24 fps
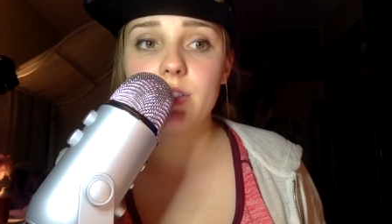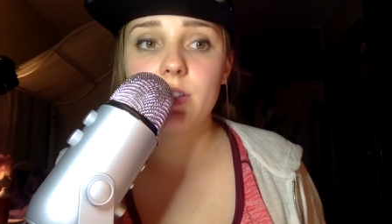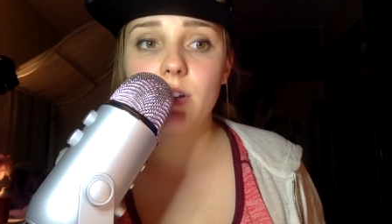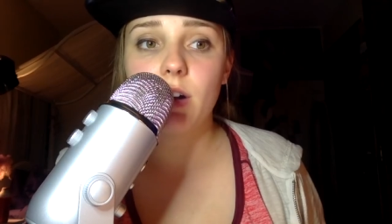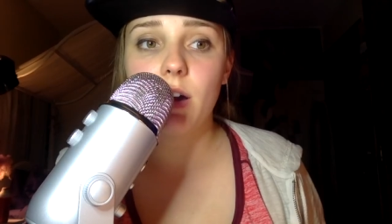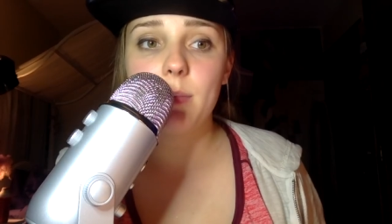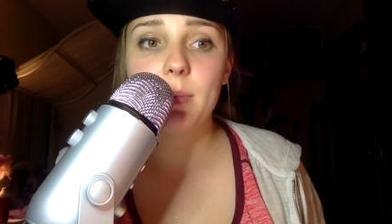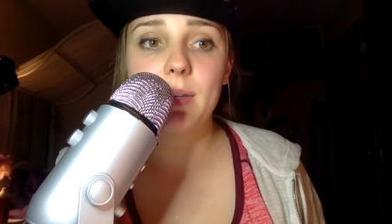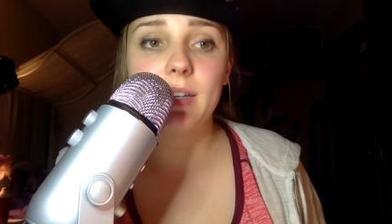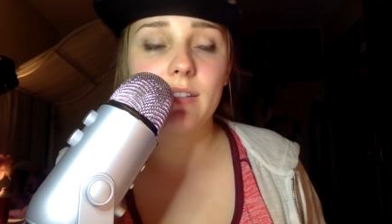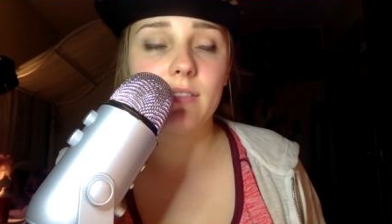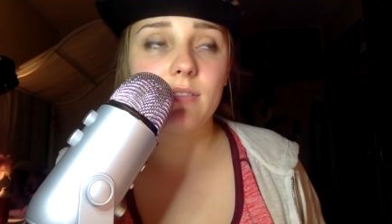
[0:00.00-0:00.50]
So,
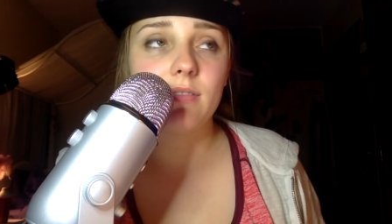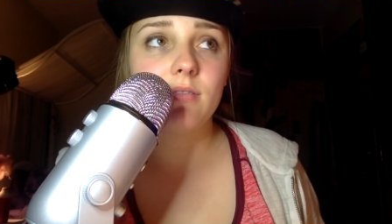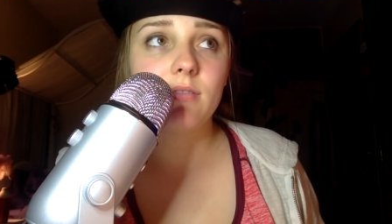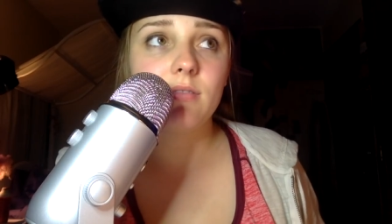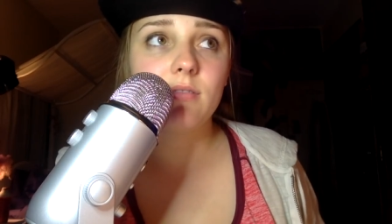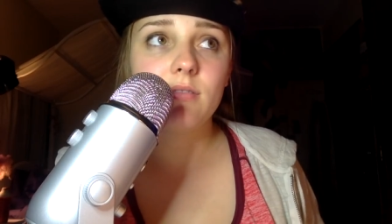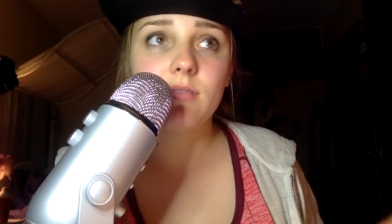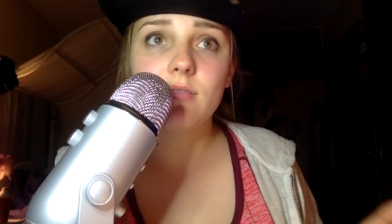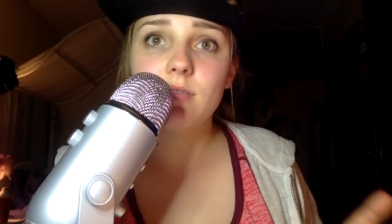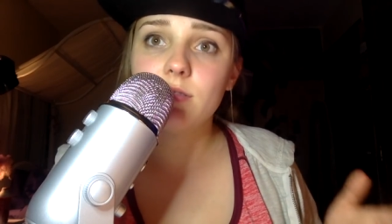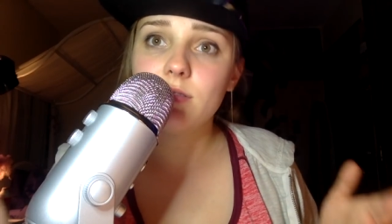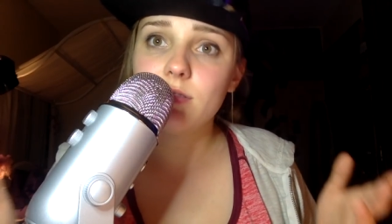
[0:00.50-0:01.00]
I mean,
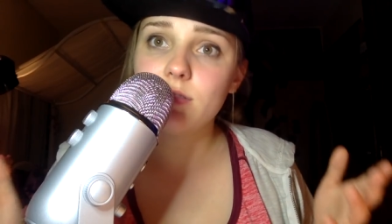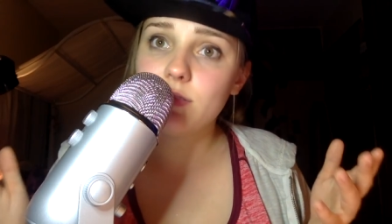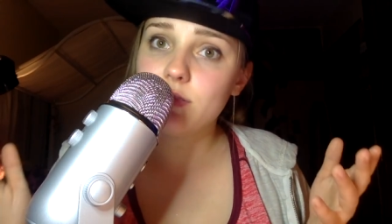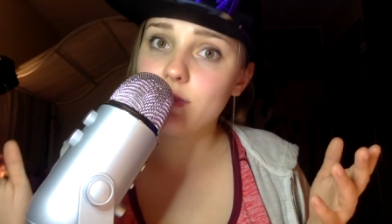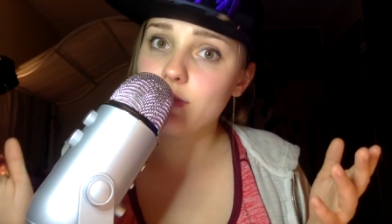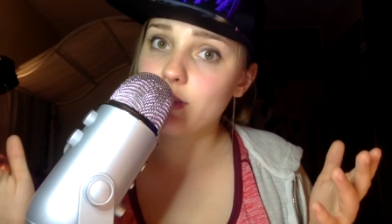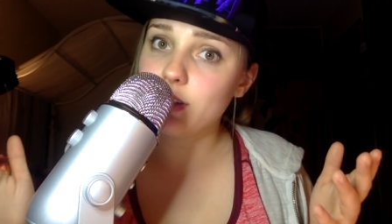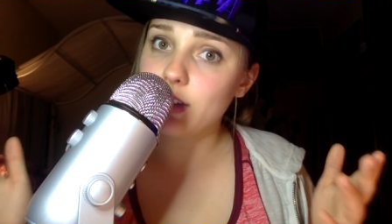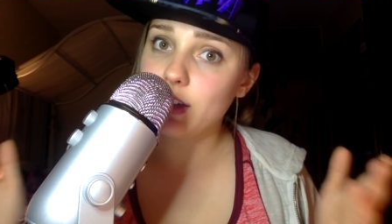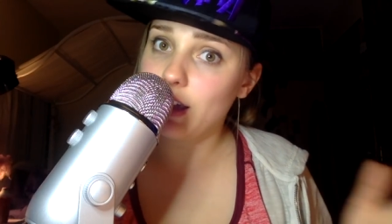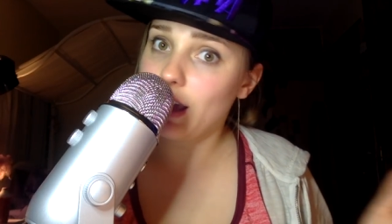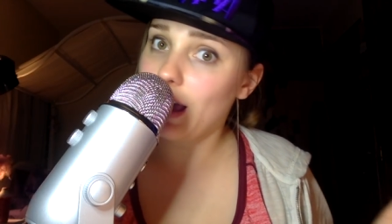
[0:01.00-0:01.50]

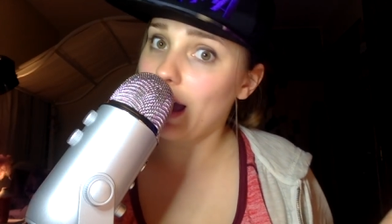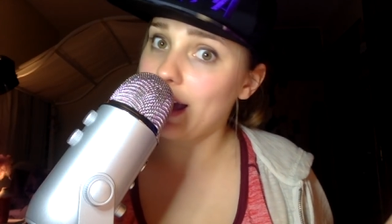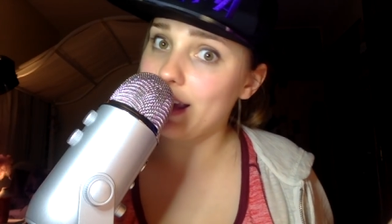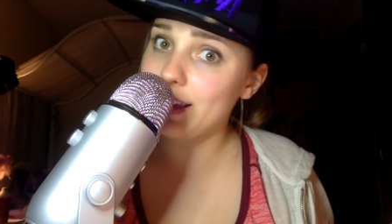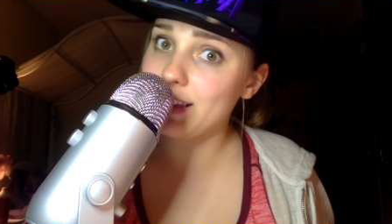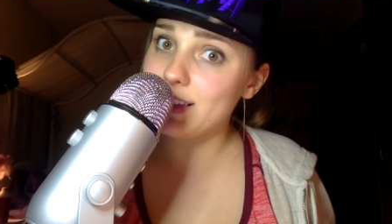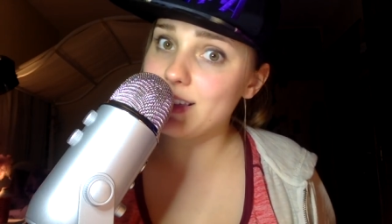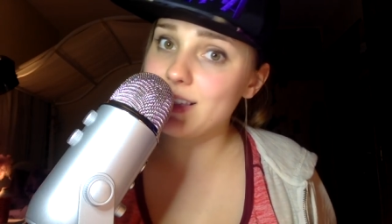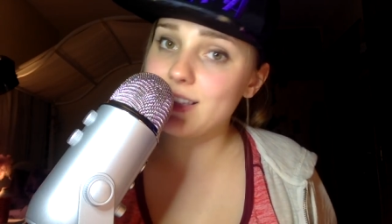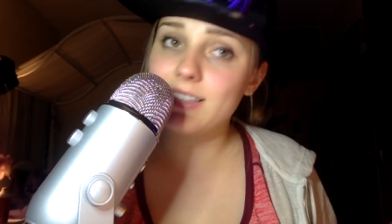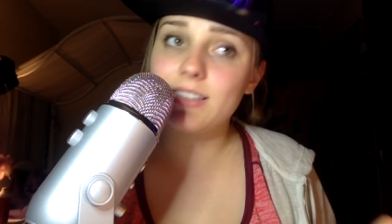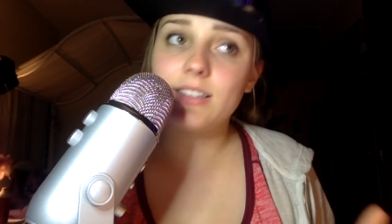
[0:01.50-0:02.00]

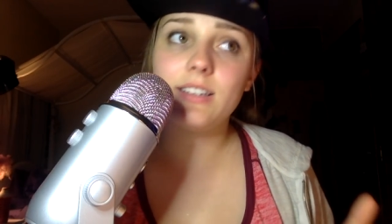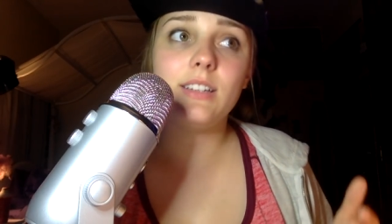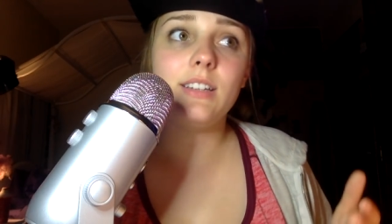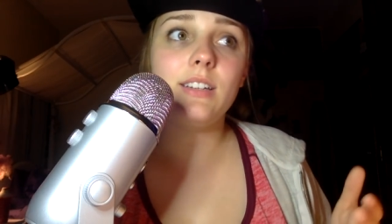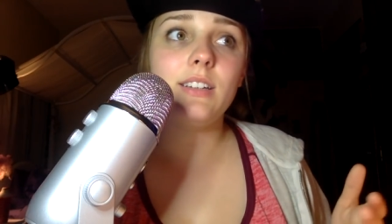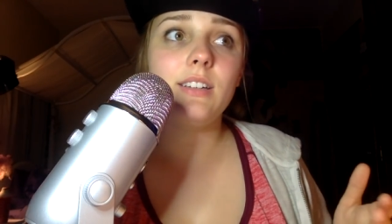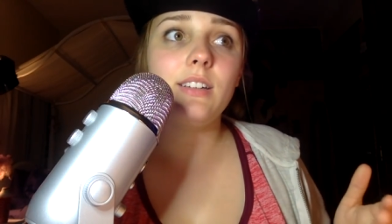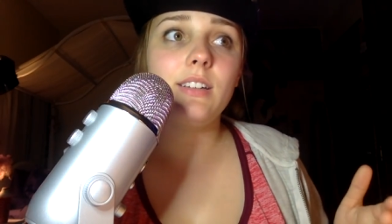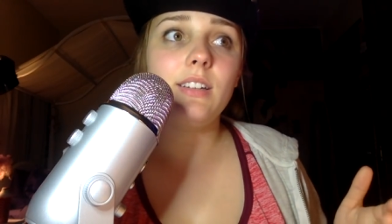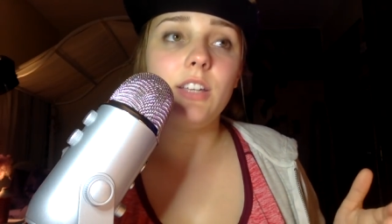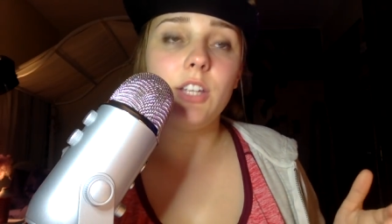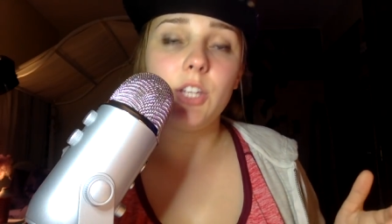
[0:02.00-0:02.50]
guys,
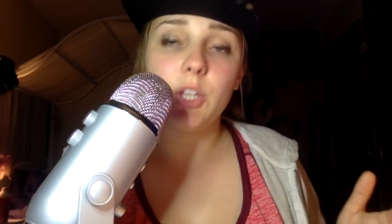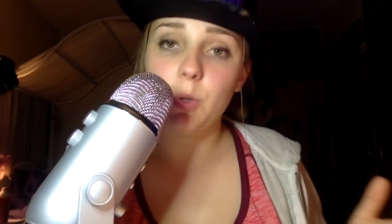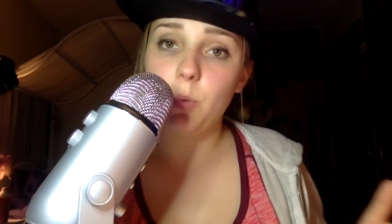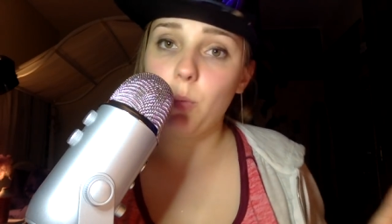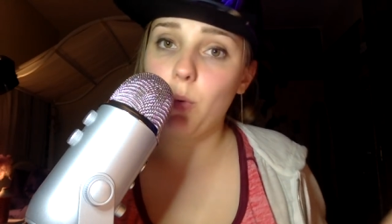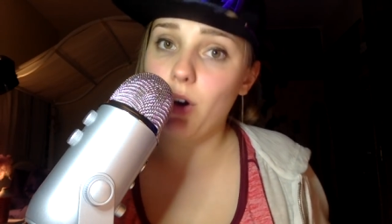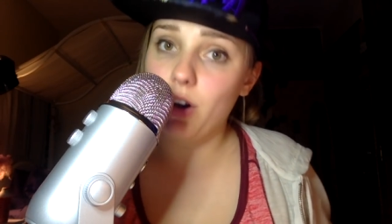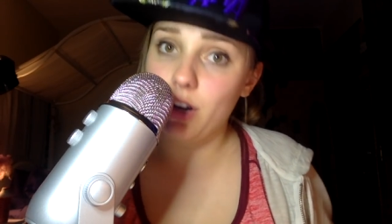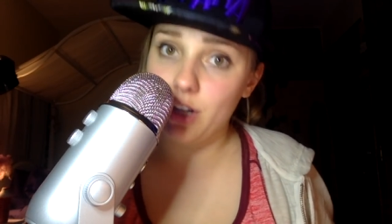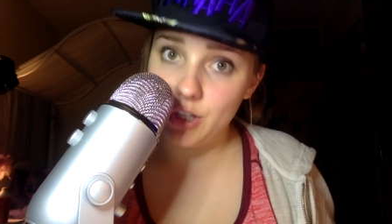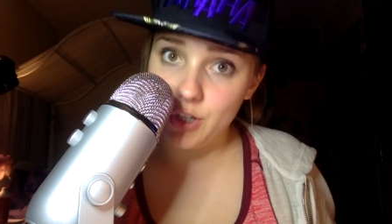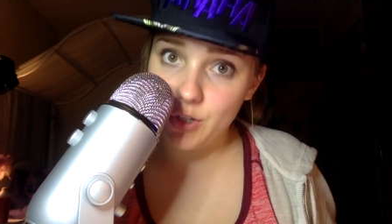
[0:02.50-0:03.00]
you
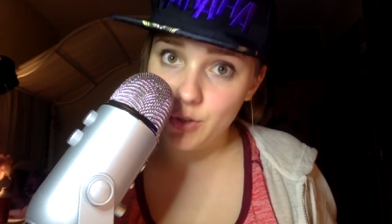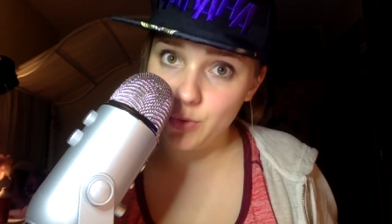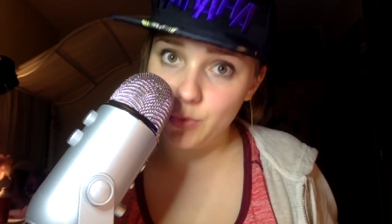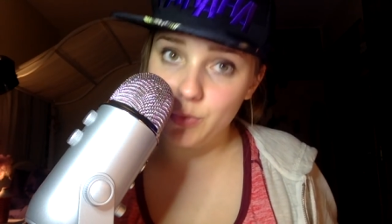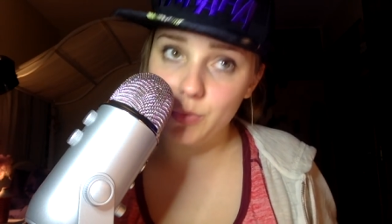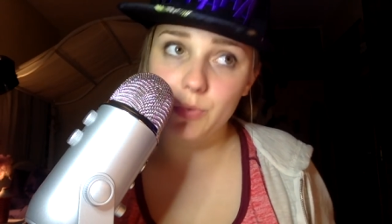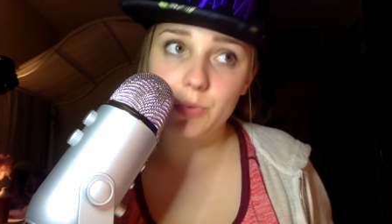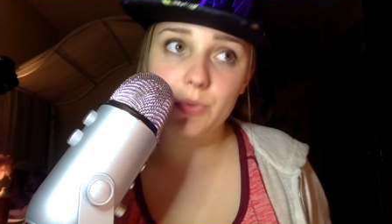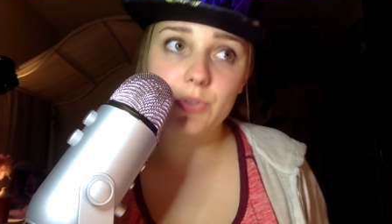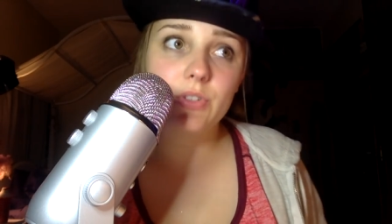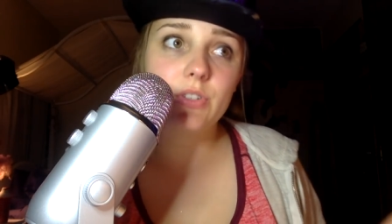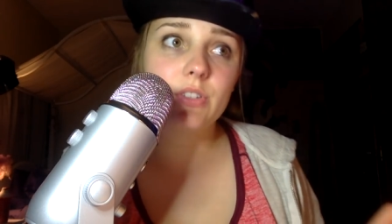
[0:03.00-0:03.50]
want
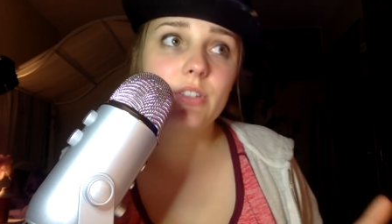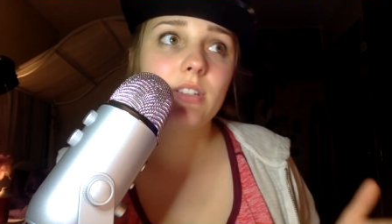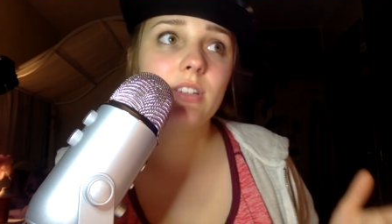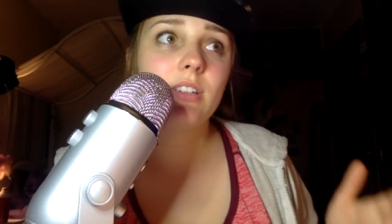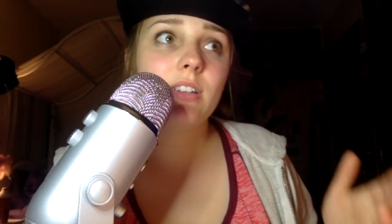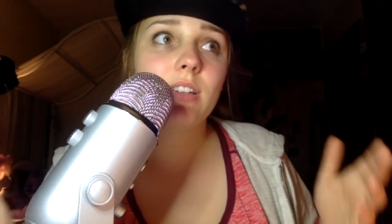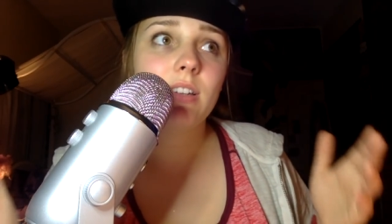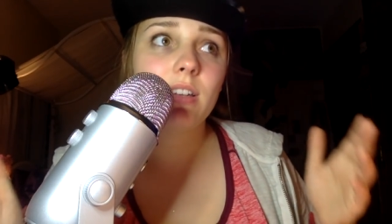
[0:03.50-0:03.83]
news?